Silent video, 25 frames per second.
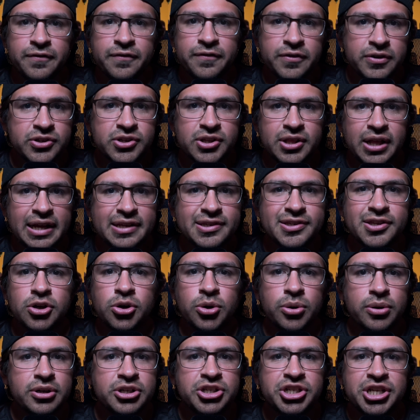At first glance, the
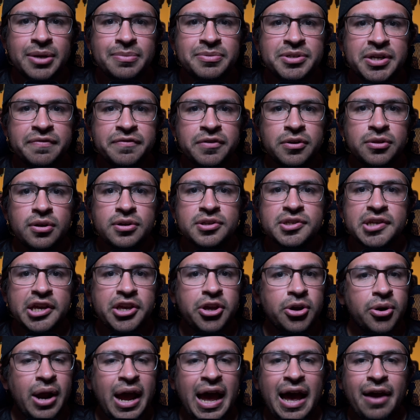Core's Shapeshifter looks
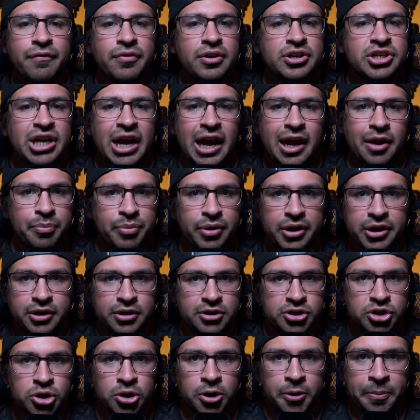like your average hybrid
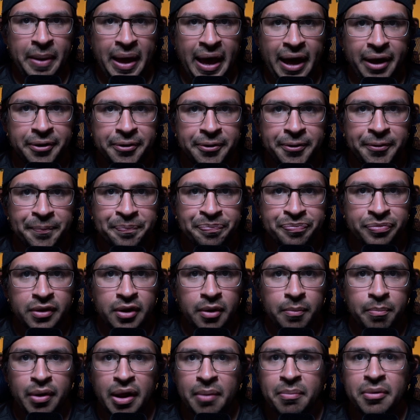control paddle.
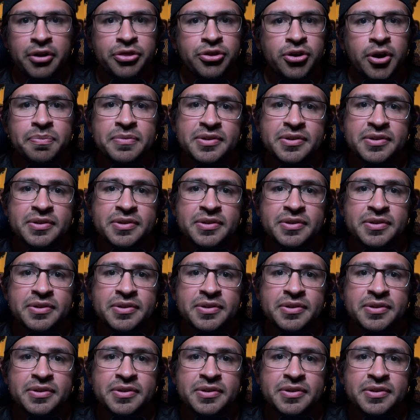But I'm going to throw